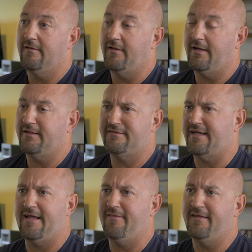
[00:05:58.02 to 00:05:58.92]
They
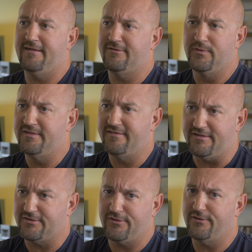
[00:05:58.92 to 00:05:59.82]
say these
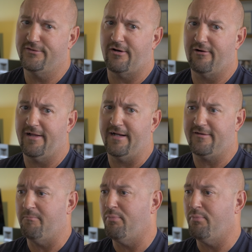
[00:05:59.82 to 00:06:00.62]
resistors are like to